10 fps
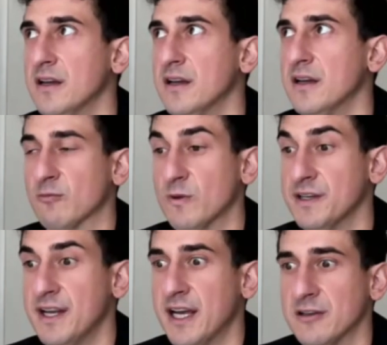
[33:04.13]
like one
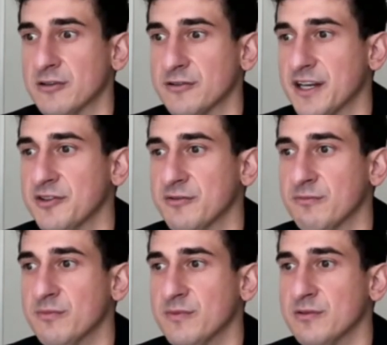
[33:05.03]
day I learned how to
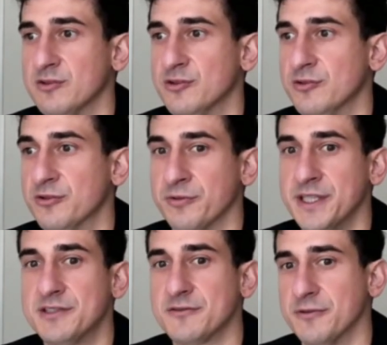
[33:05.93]
do
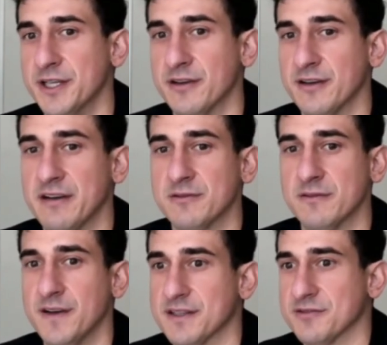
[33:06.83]
green screen on After
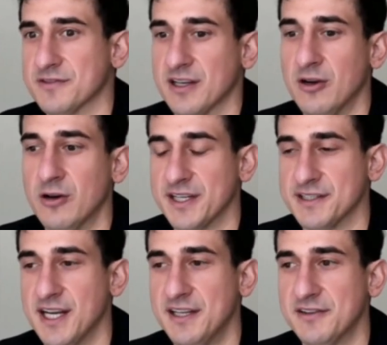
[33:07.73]
Effects. It was like, oh, I can
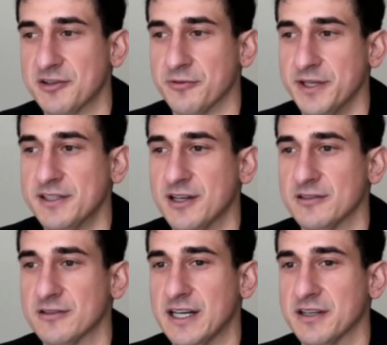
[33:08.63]
take the green
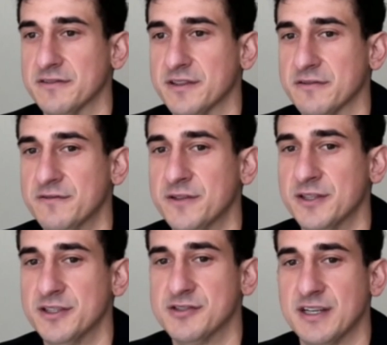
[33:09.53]
color out of a
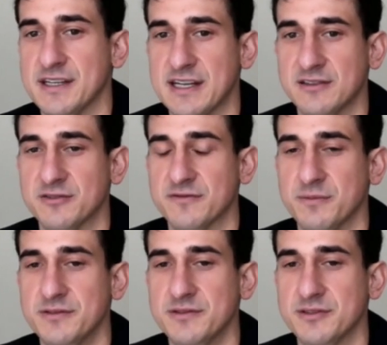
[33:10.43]
footage that I download from
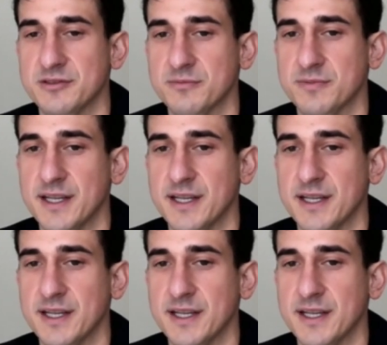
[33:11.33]
YouTube.